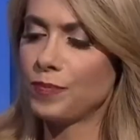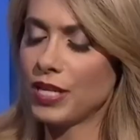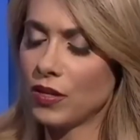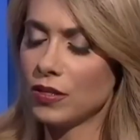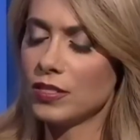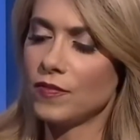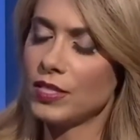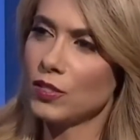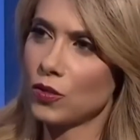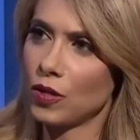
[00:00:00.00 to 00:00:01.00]
Because
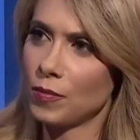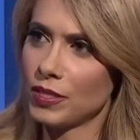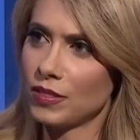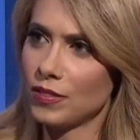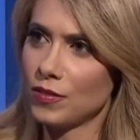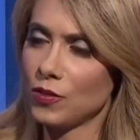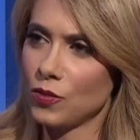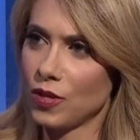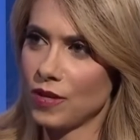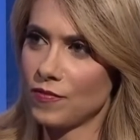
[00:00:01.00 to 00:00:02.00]
of these comments,
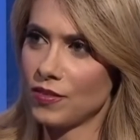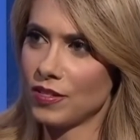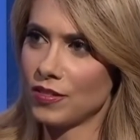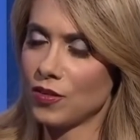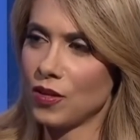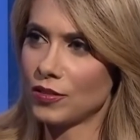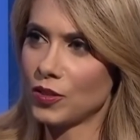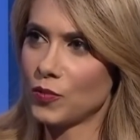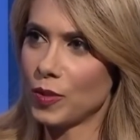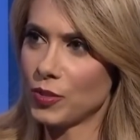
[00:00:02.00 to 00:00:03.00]
you have
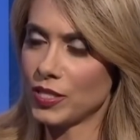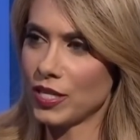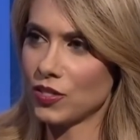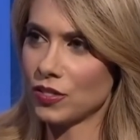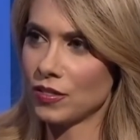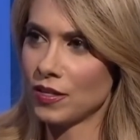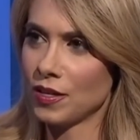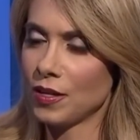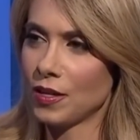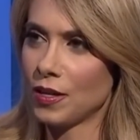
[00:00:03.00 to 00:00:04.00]
garnered a reputation
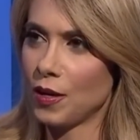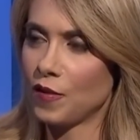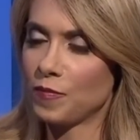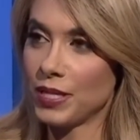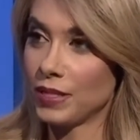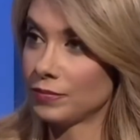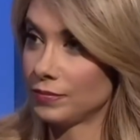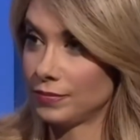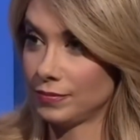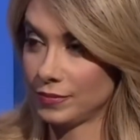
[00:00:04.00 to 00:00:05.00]
of
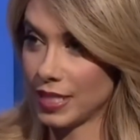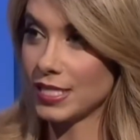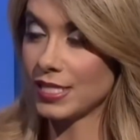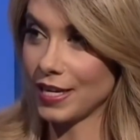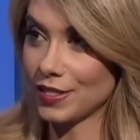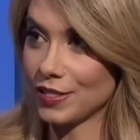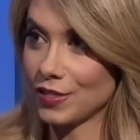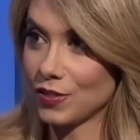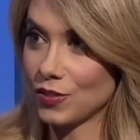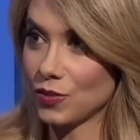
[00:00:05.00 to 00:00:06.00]
being a
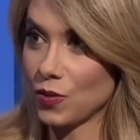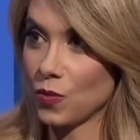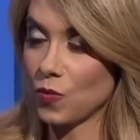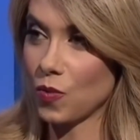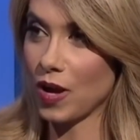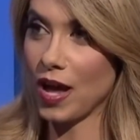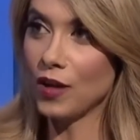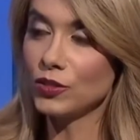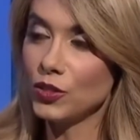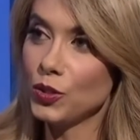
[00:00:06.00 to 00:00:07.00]
sexist.
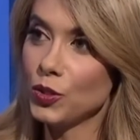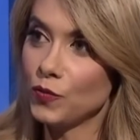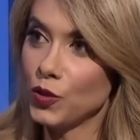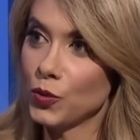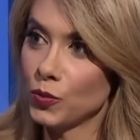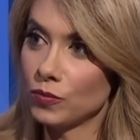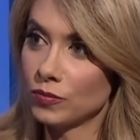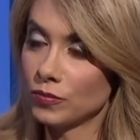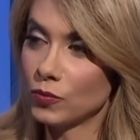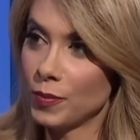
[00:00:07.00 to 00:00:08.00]
How do you view
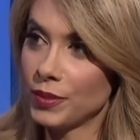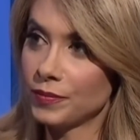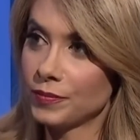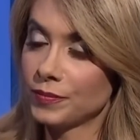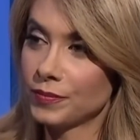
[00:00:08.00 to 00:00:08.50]
women?